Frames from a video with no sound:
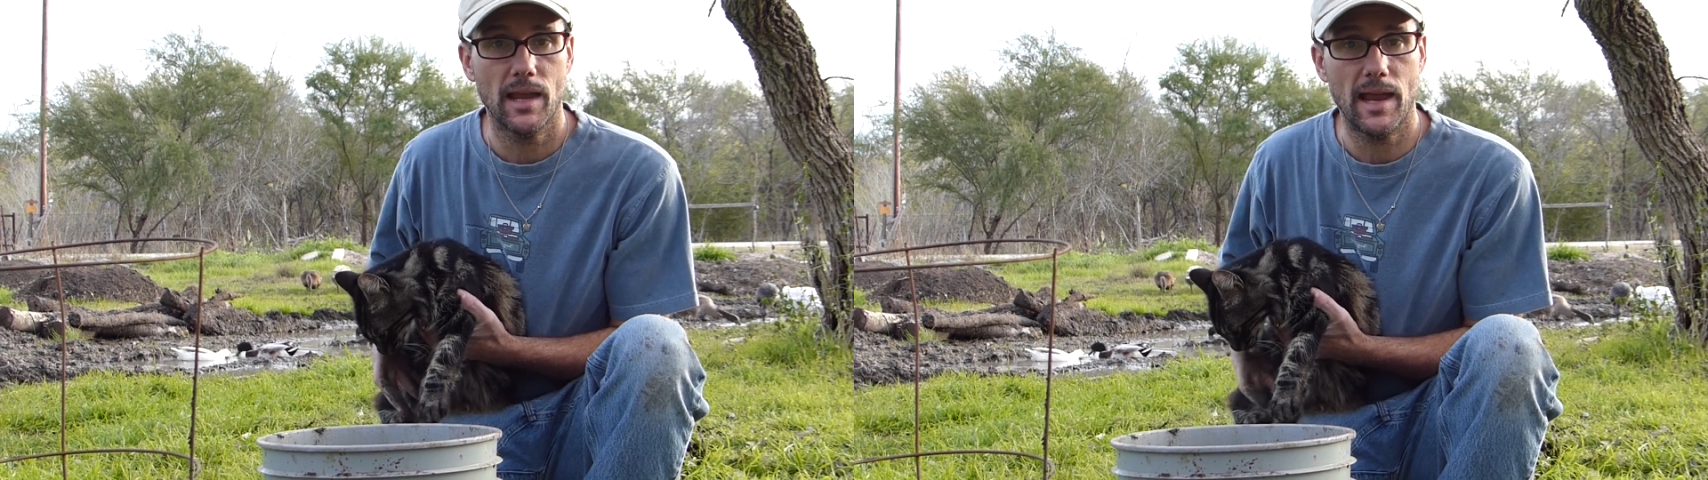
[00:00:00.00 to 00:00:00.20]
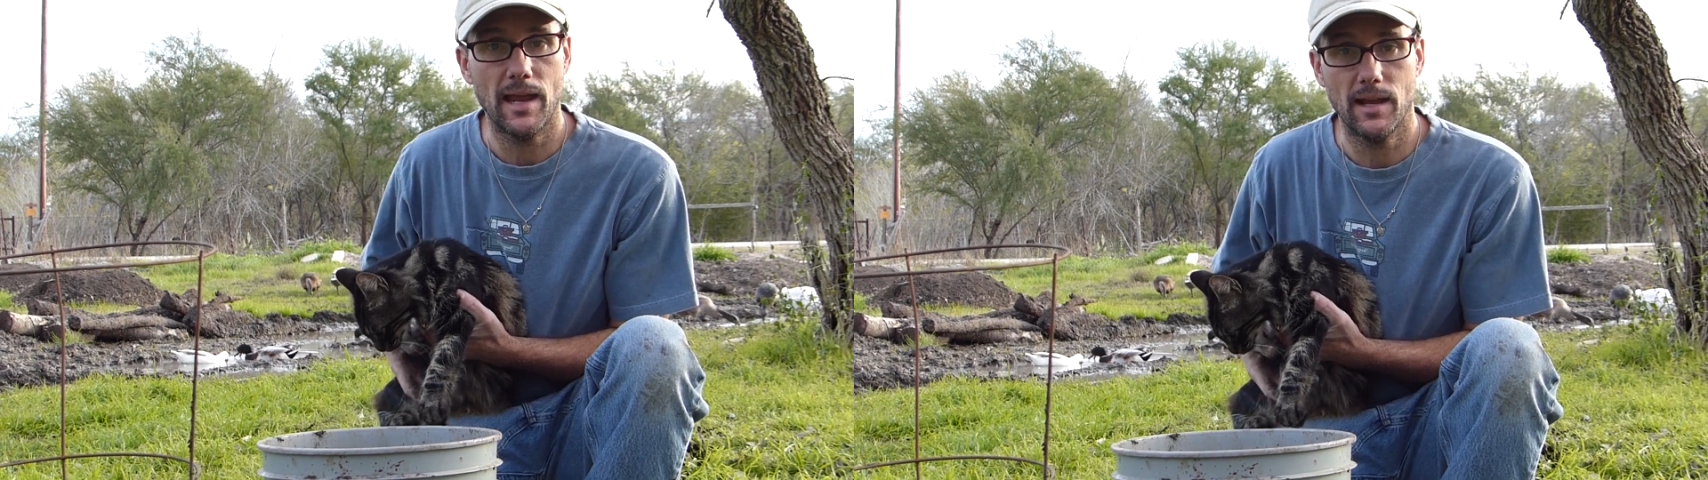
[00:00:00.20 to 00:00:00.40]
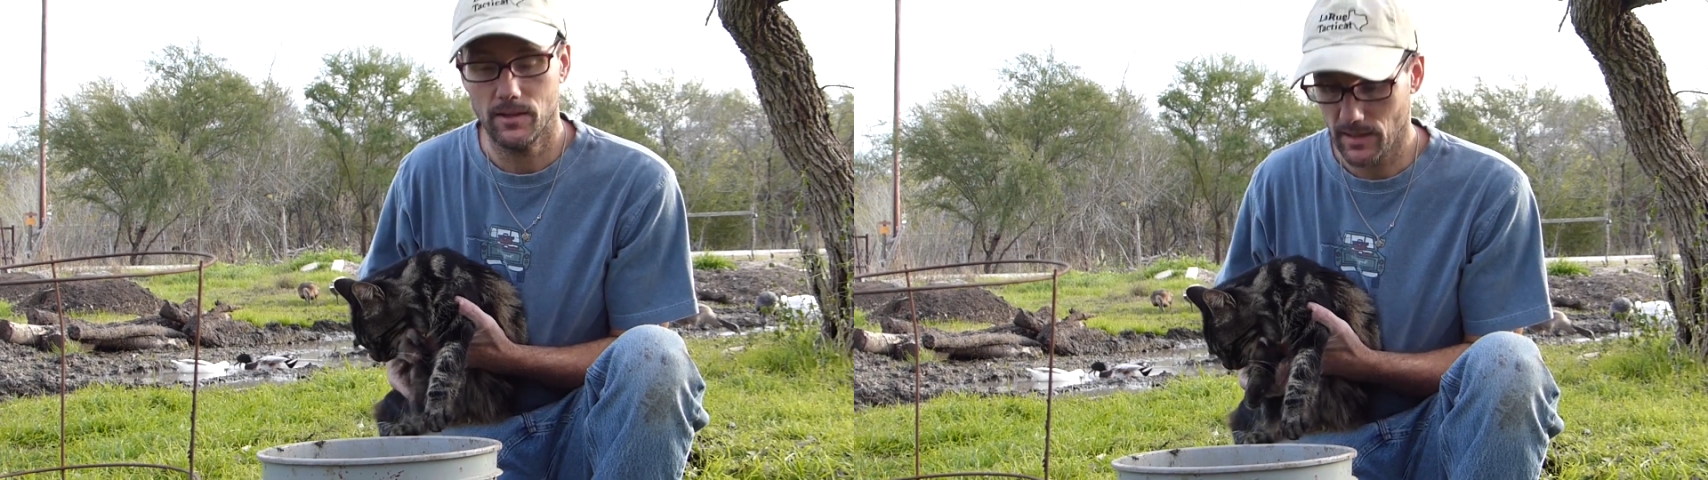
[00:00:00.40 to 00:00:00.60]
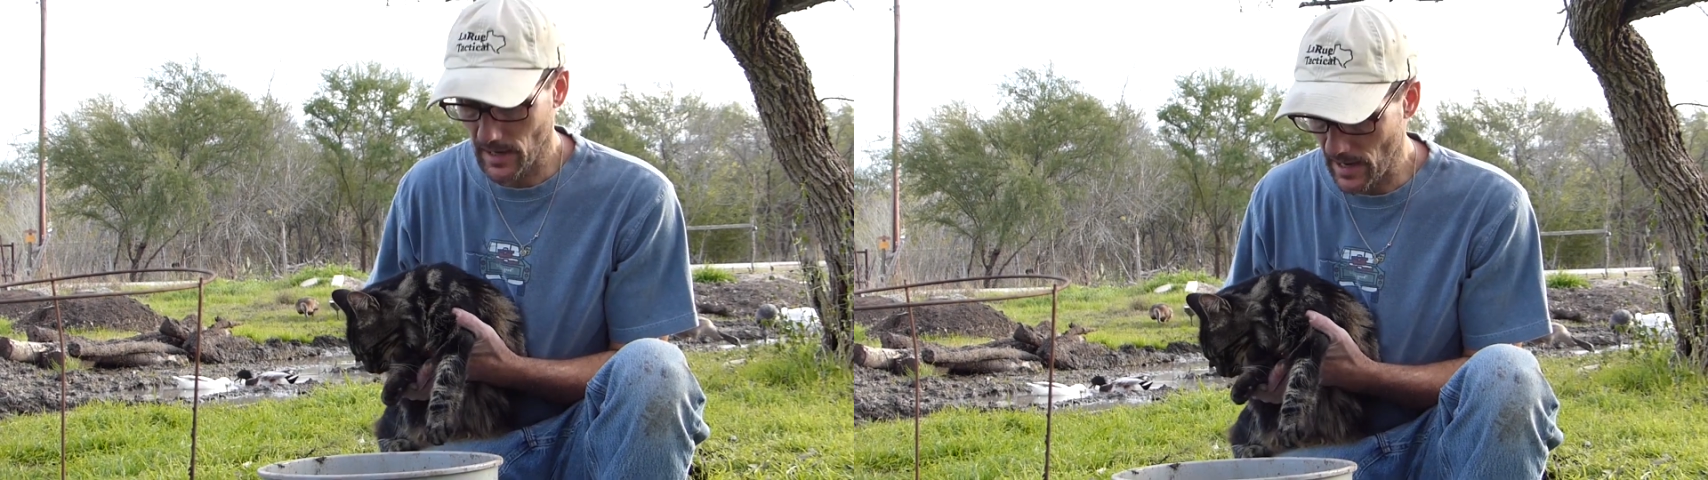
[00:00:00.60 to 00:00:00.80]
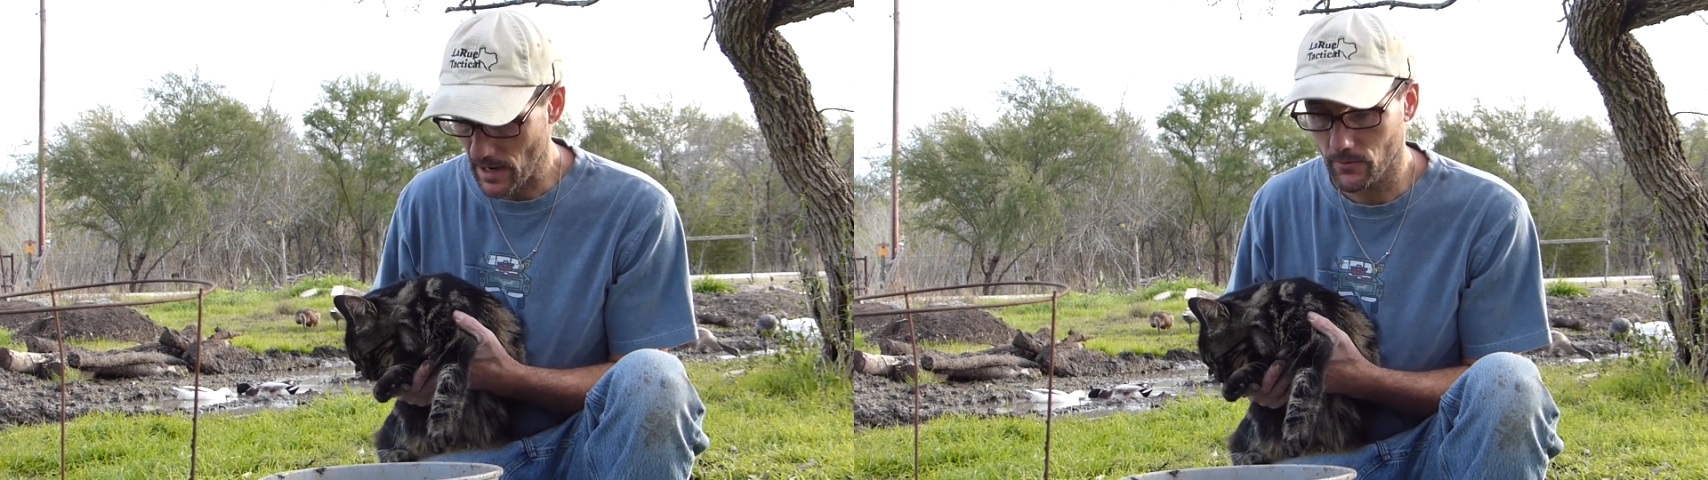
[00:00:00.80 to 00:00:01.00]
and
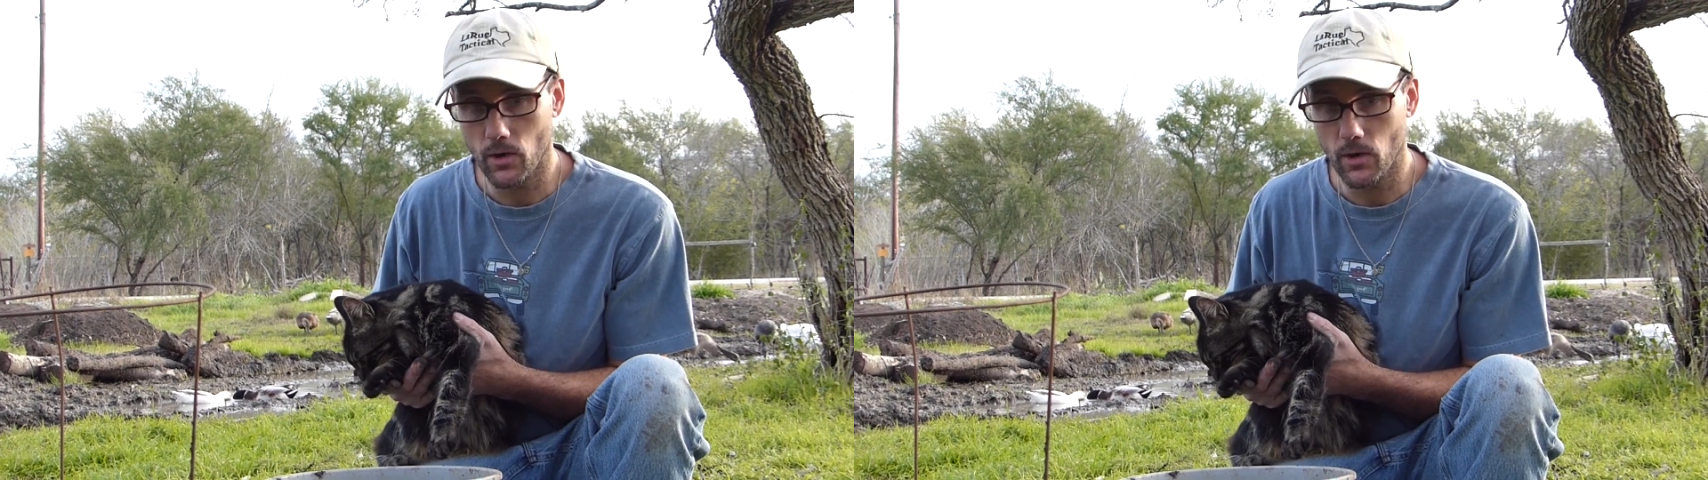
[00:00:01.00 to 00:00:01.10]
they have